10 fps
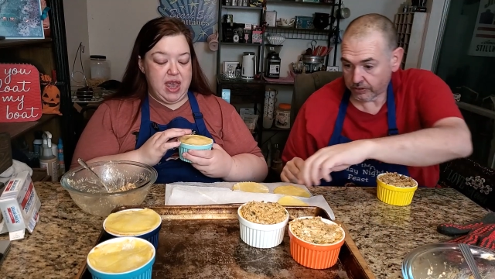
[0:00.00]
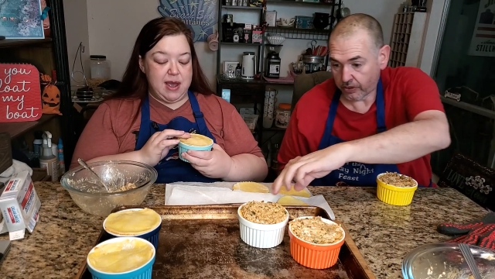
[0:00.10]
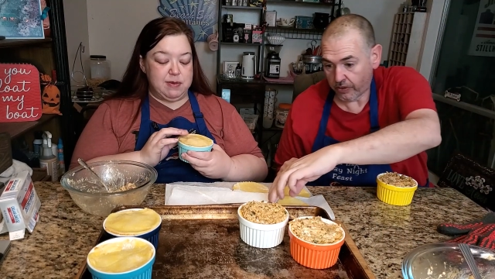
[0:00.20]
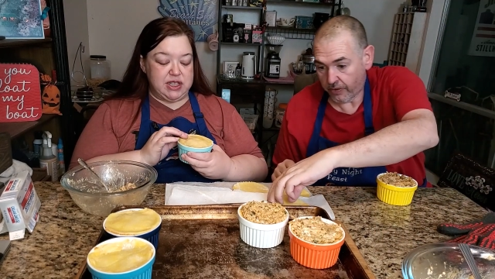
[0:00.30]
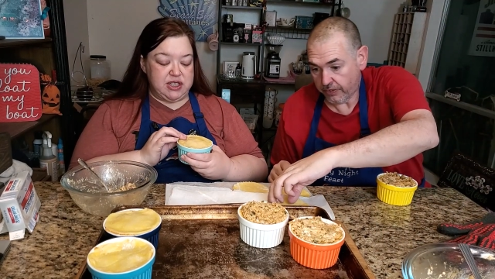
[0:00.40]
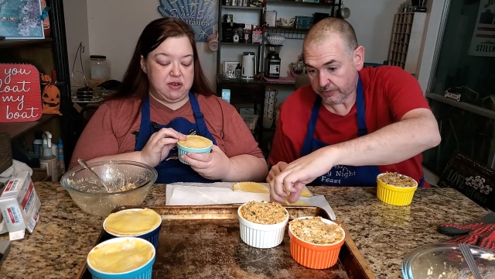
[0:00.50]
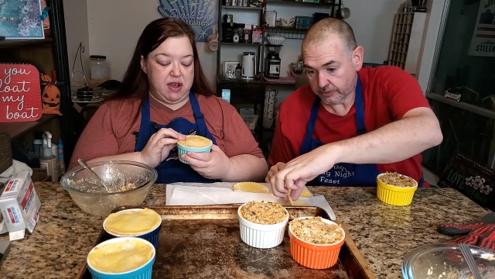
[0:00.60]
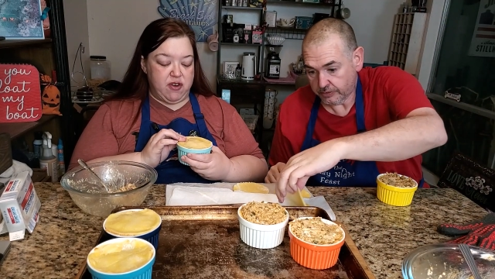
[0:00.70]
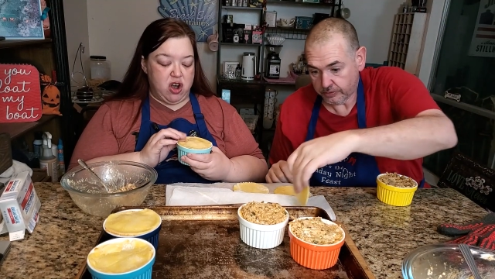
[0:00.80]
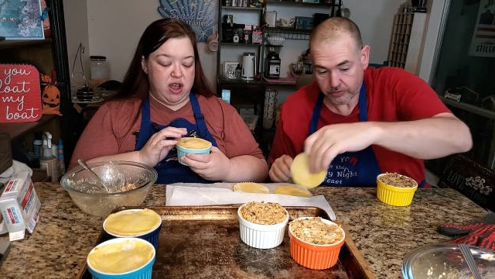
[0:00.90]
Speaker 1: And we still
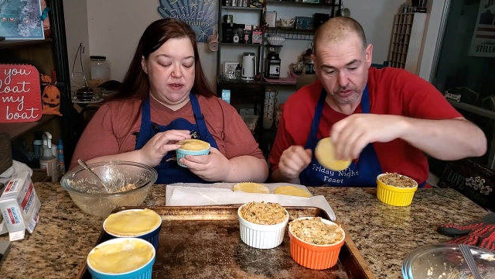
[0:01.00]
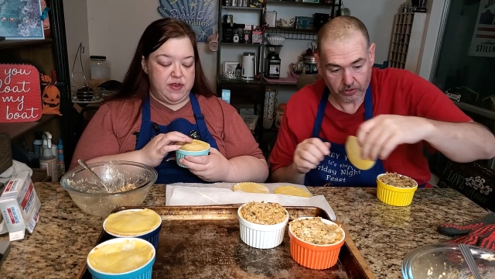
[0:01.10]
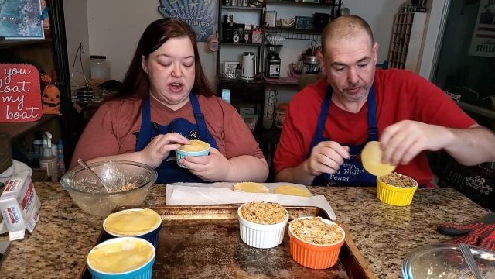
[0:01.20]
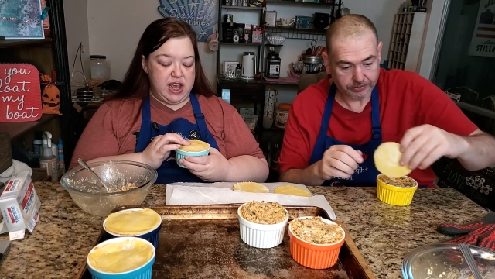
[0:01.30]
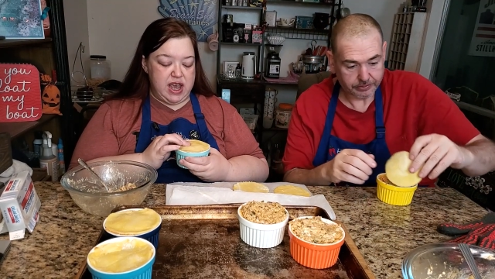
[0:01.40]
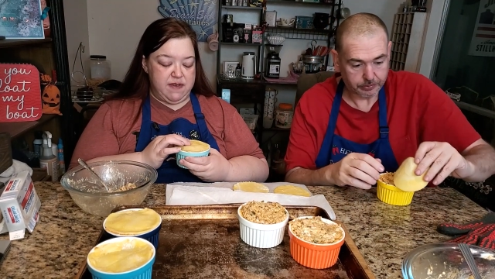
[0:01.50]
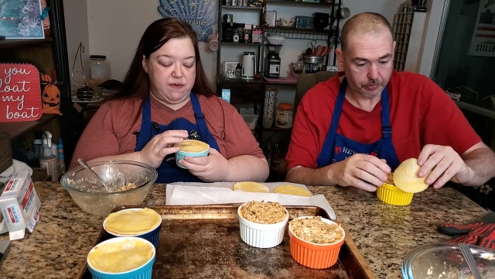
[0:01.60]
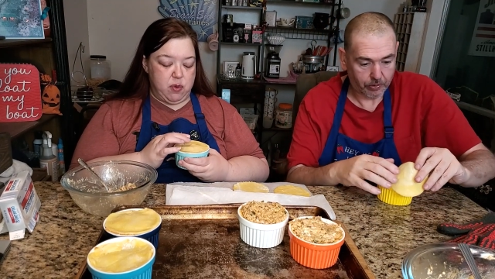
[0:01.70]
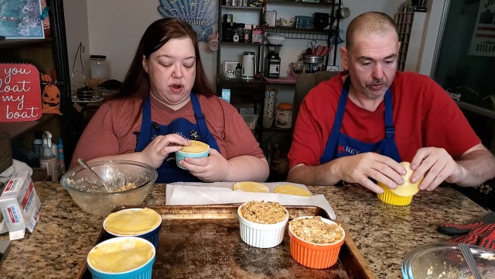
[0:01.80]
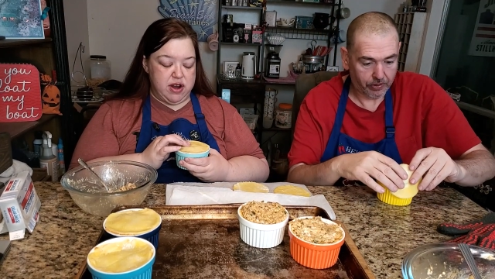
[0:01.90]
have our oven at
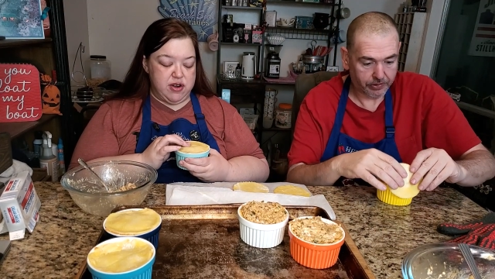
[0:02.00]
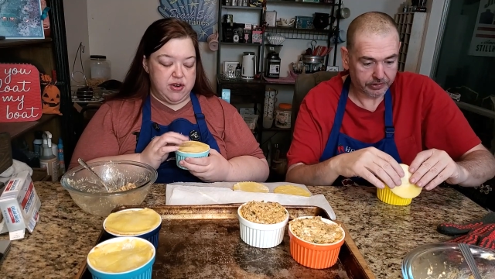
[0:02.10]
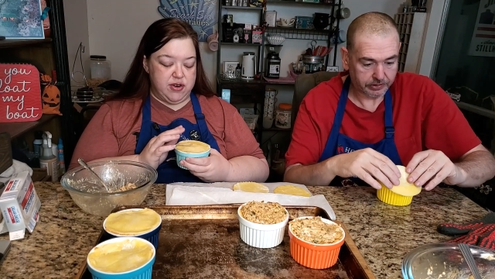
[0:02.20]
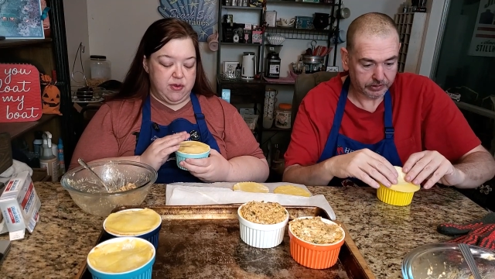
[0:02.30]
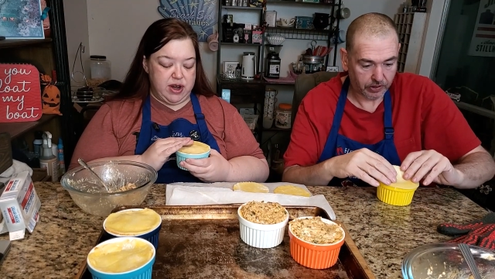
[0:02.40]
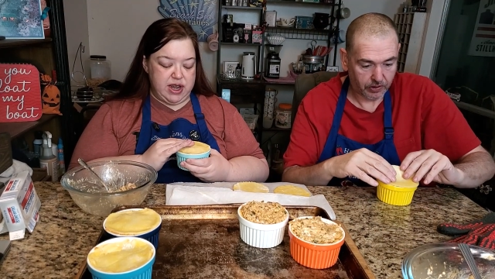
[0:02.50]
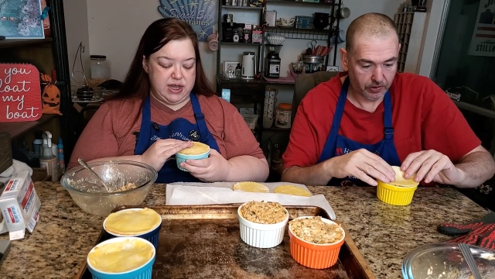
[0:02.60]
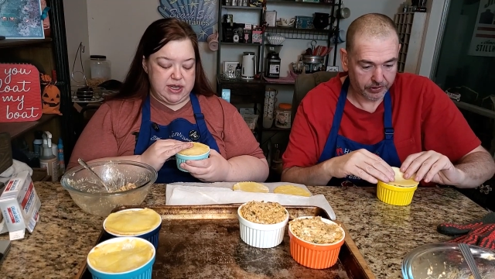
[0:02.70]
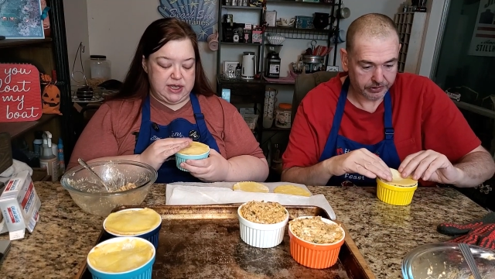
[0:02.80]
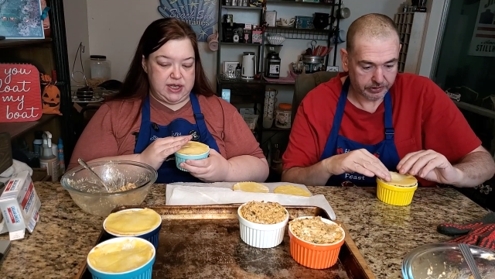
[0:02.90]
400
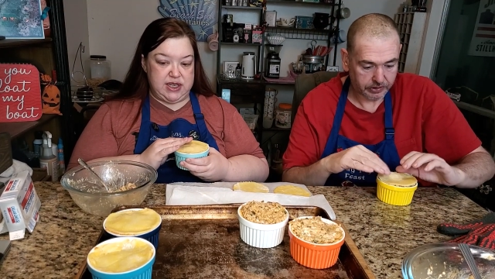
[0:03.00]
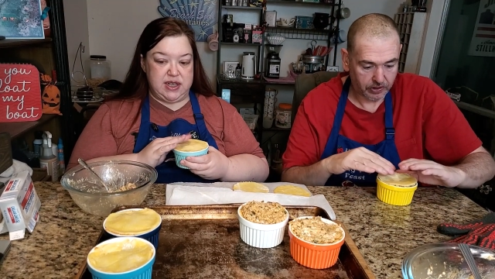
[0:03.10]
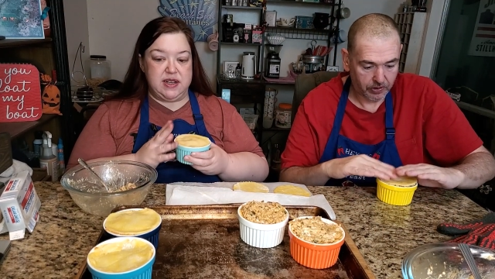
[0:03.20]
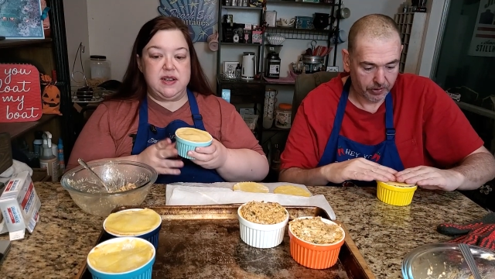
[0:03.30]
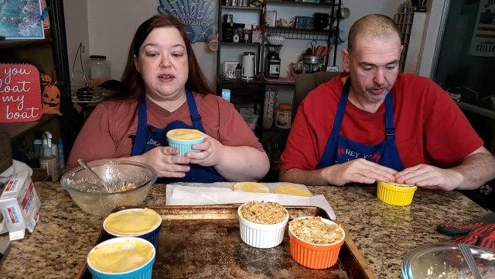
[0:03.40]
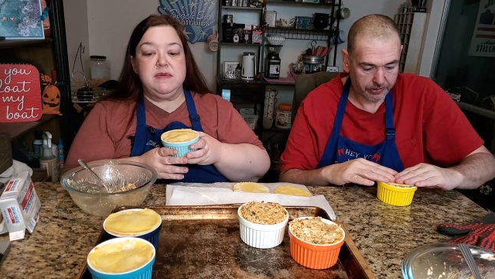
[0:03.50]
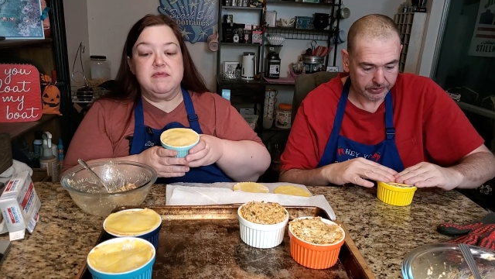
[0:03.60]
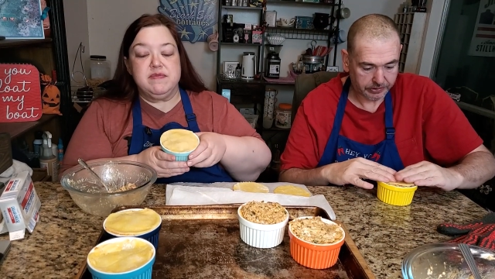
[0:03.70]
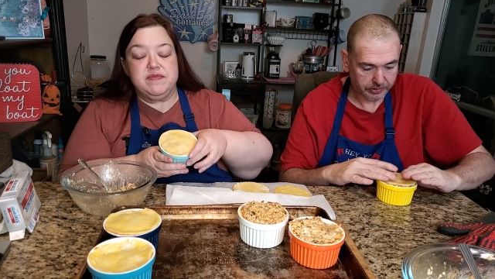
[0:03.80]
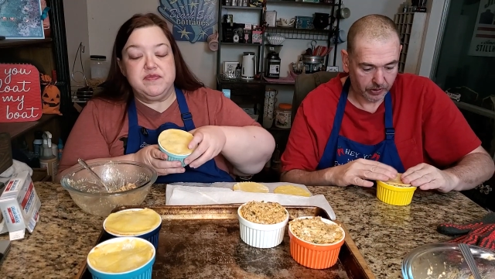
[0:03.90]
degrees.
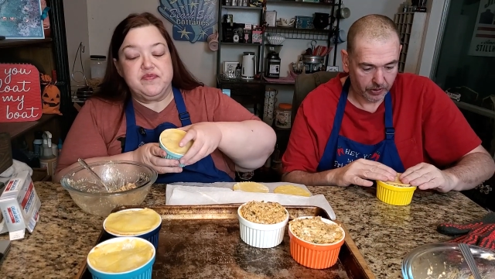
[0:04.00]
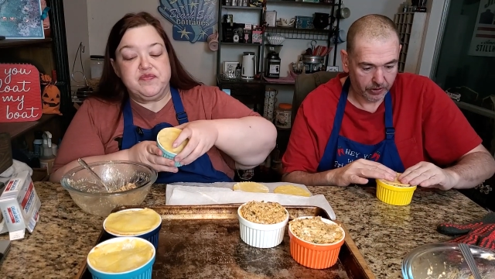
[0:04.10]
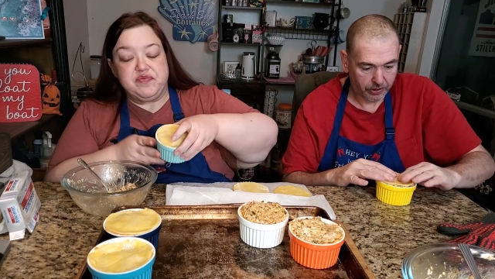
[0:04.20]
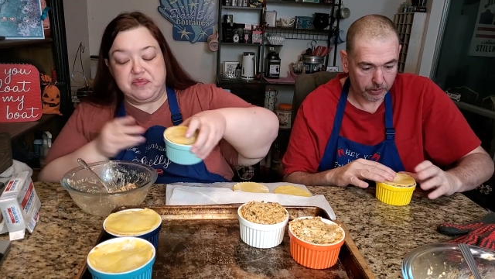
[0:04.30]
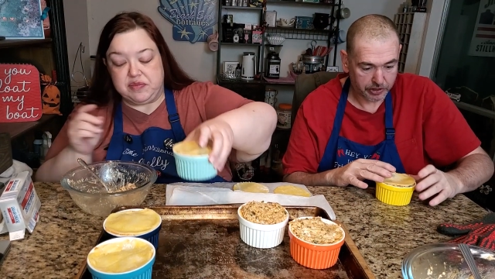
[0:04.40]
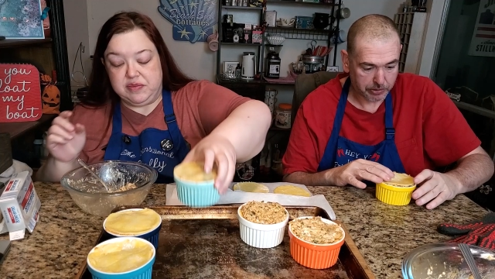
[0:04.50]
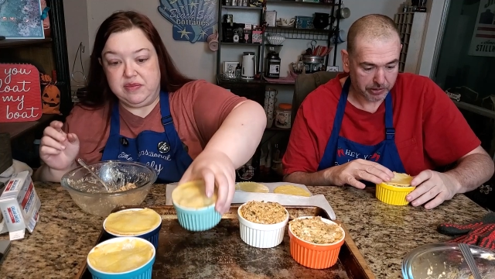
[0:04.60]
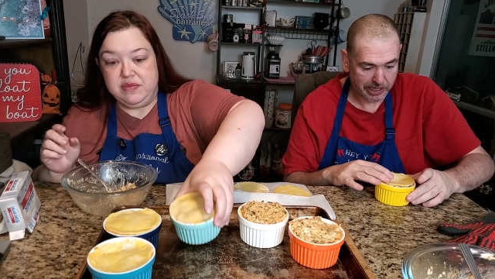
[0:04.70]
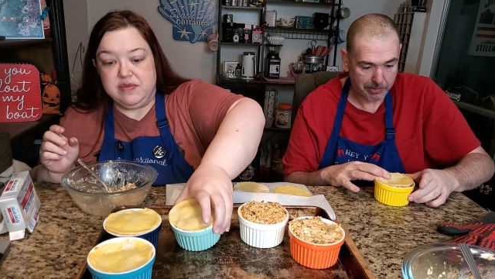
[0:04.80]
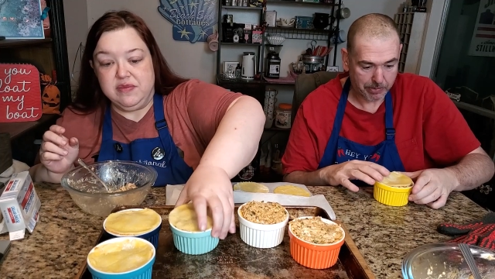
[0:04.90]
Speaker 2: Oh, this one
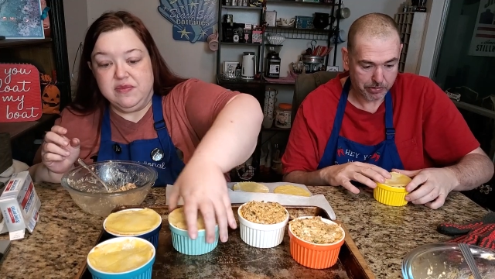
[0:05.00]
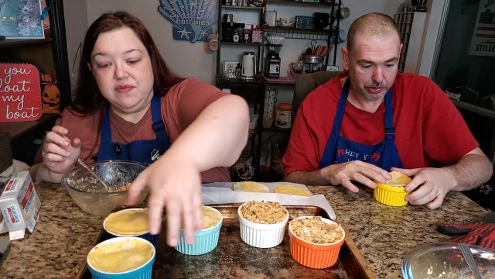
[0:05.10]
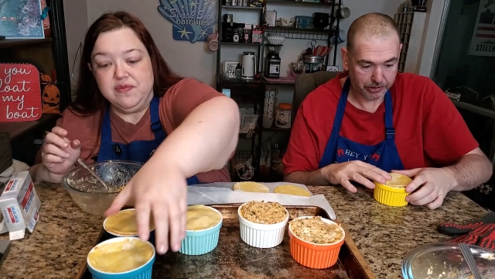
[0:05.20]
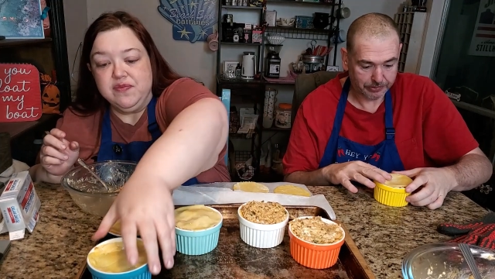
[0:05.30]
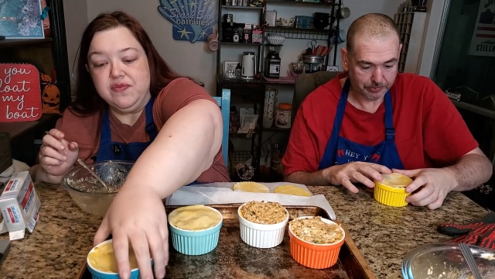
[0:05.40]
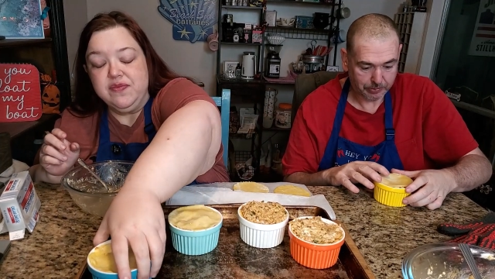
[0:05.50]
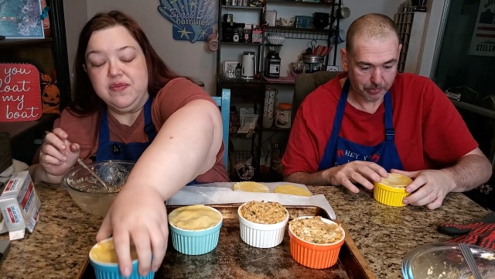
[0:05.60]
came short.